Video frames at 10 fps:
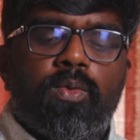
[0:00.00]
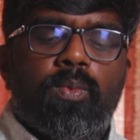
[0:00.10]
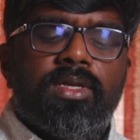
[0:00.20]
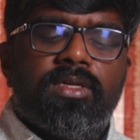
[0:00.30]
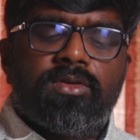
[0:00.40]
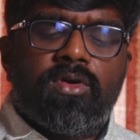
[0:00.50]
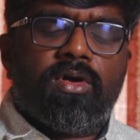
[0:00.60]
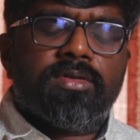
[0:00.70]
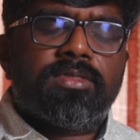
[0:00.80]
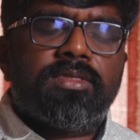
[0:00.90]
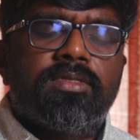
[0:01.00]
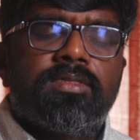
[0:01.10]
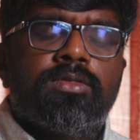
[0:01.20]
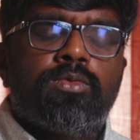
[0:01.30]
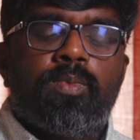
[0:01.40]
When it costs us
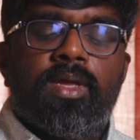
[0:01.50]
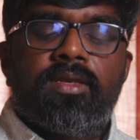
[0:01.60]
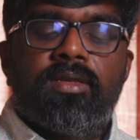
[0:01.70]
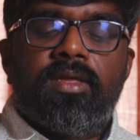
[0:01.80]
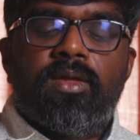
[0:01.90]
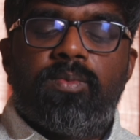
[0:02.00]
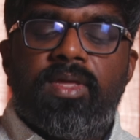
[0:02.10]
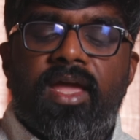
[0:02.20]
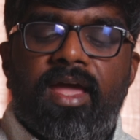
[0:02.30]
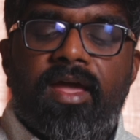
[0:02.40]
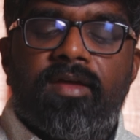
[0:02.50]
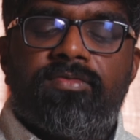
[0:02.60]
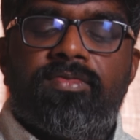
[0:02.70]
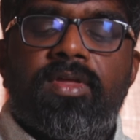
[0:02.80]
is when we have